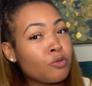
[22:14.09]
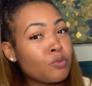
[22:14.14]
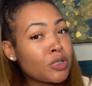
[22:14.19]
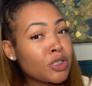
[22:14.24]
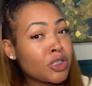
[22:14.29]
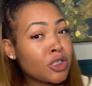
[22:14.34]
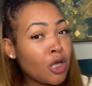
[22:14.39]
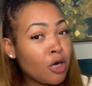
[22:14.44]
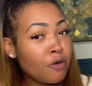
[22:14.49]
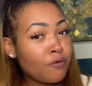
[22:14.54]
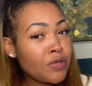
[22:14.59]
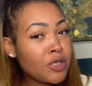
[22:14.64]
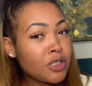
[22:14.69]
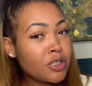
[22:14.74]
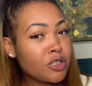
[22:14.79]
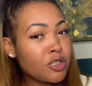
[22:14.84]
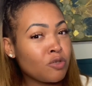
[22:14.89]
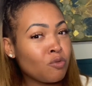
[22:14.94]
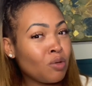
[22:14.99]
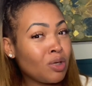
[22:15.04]
you a
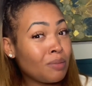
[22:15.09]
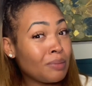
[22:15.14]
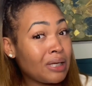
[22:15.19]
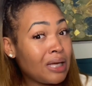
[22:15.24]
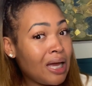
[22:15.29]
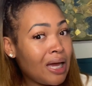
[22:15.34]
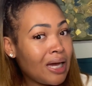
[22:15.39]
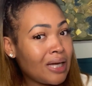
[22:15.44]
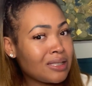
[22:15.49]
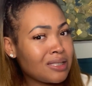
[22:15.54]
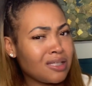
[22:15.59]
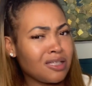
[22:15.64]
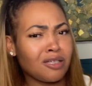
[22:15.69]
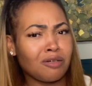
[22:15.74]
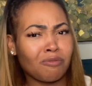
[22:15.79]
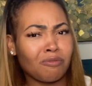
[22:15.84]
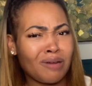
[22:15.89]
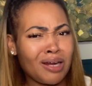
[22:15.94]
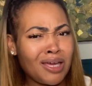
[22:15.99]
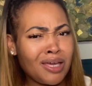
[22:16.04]
service, you want to be kind to
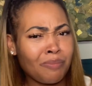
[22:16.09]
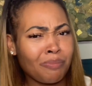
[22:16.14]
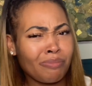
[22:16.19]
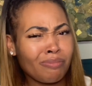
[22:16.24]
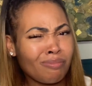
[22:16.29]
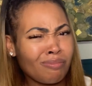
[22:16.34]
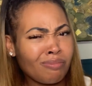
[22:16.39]
them, right?